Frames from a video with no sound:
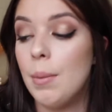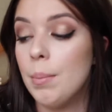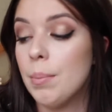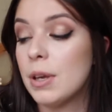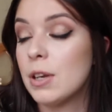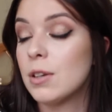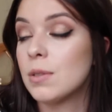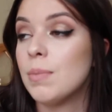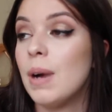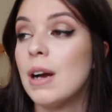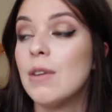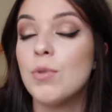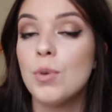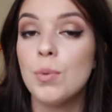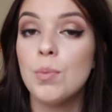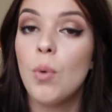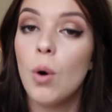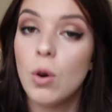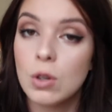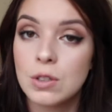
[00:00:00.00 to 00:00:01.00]
because my
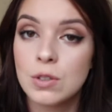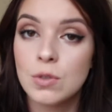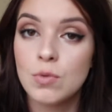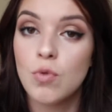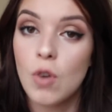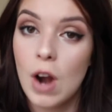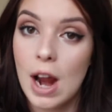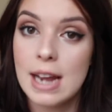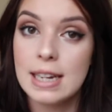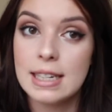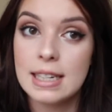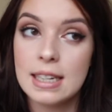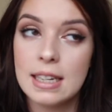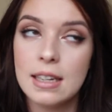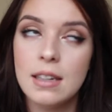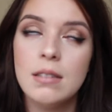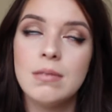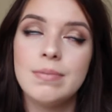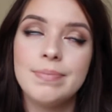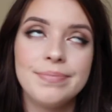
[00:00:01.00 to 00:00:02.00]
room wasn't
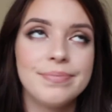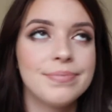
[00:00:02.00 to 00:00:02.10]
ready.